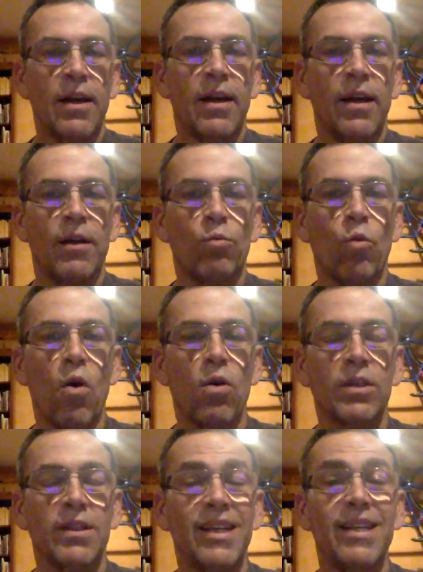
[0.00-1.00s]
and
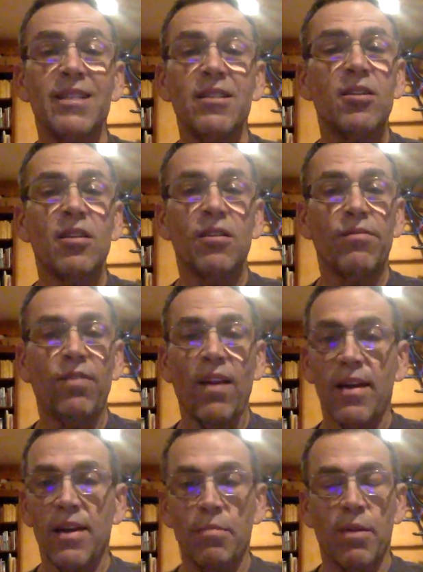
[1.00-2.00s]
walked into the
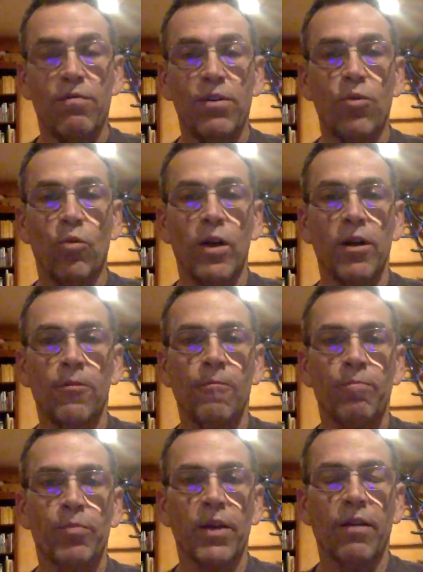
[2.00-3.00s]
flame, if you will,
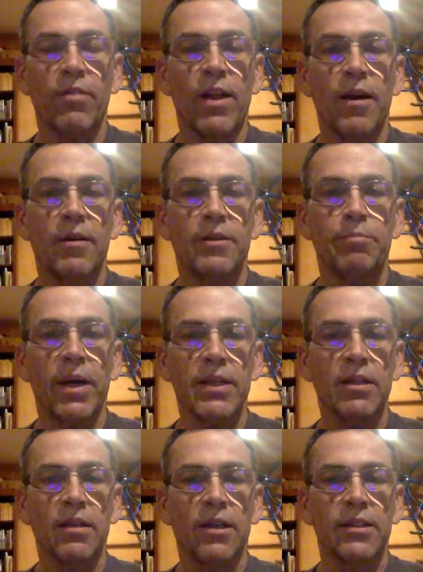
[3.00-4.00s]
of that
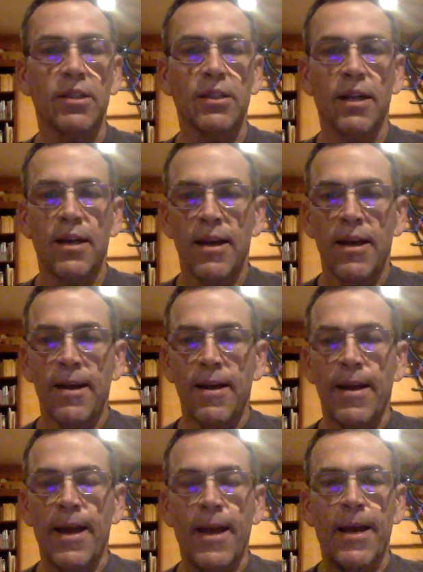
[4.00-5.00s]
pestilence
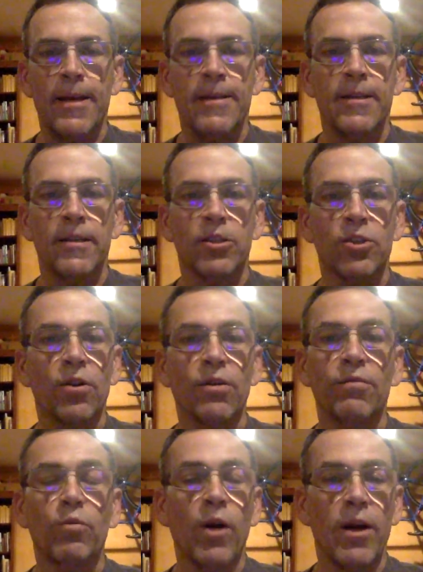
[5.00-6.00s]
and
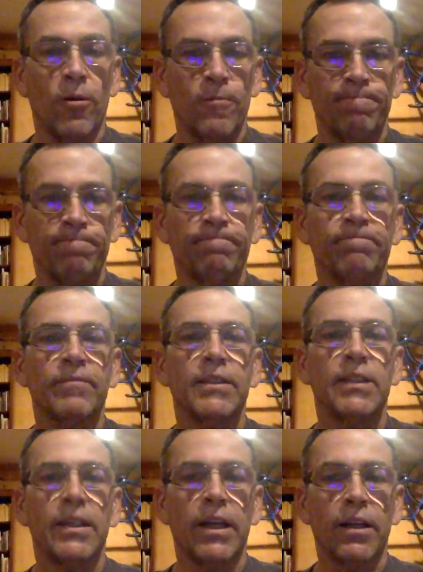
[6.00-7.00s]
served well.
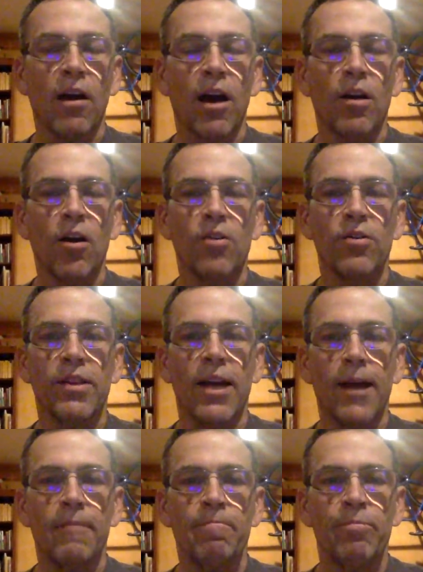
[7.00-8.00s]
And God honored
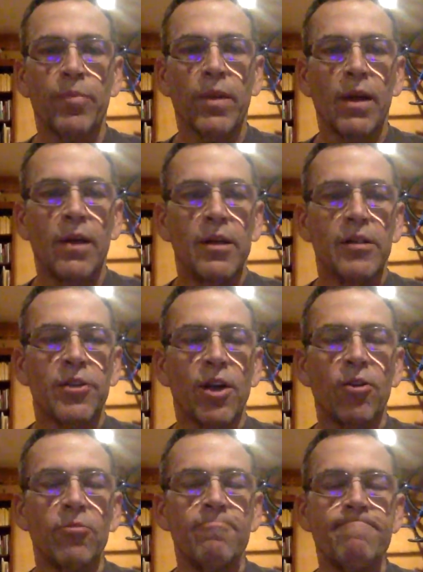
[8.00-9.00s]
that.
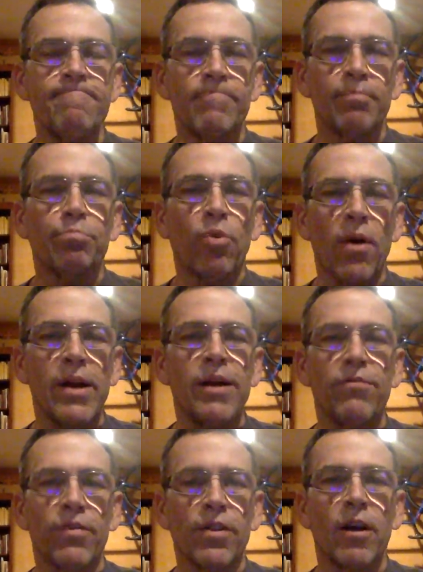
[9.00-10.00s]
So pray
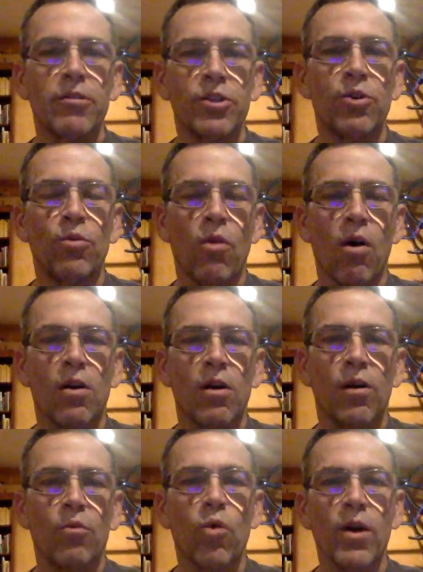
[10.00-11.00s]
for those who
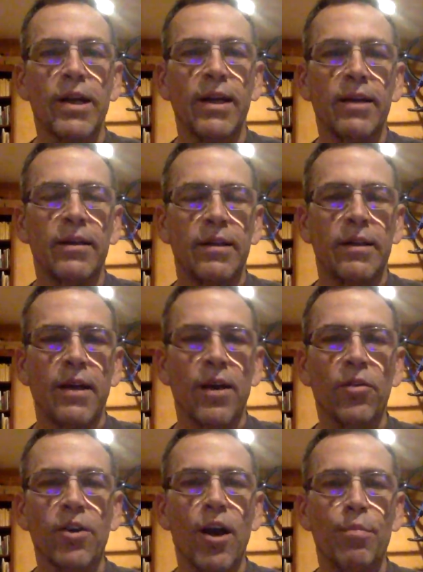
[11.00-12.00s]
are working in the
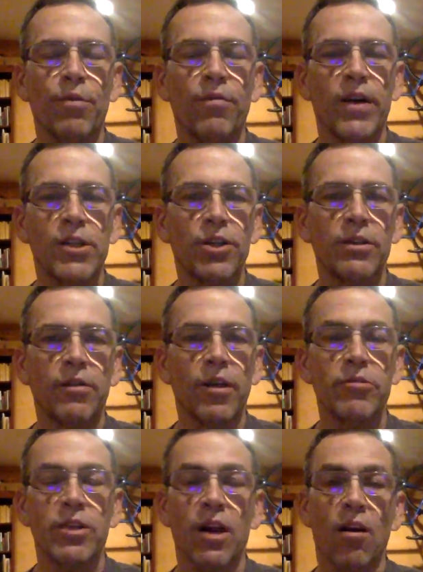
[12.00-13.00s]
healthcare profession,
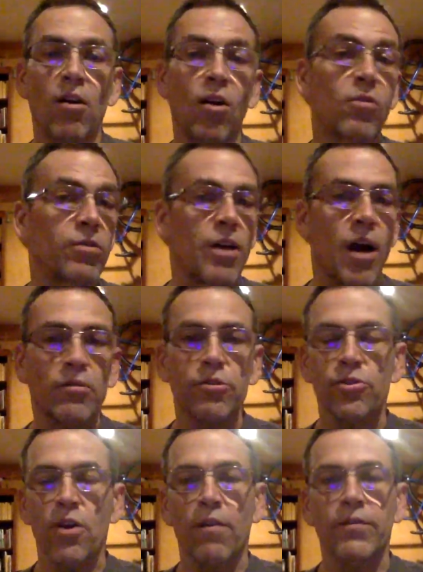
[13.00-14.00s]
those in our local
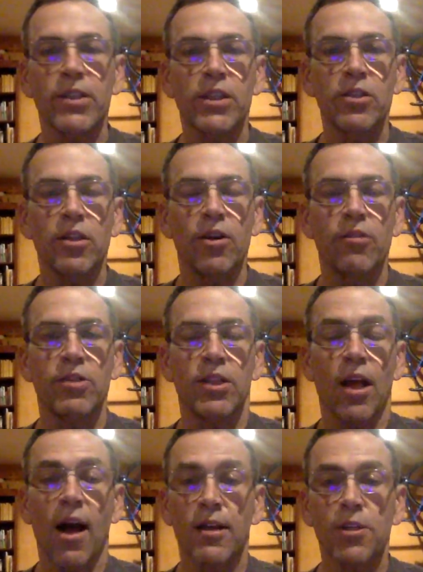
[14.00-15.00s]
doctor's offices, those in
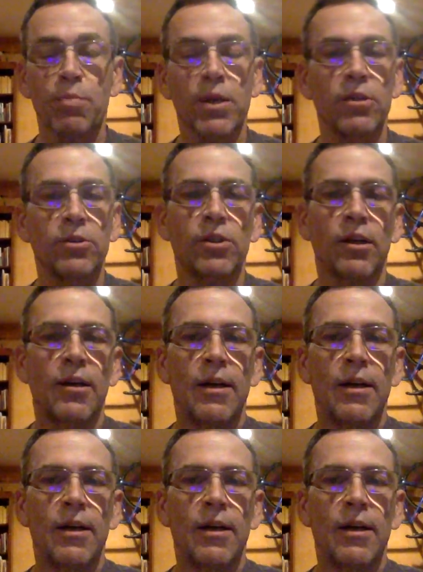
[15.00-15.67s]
the hospitals,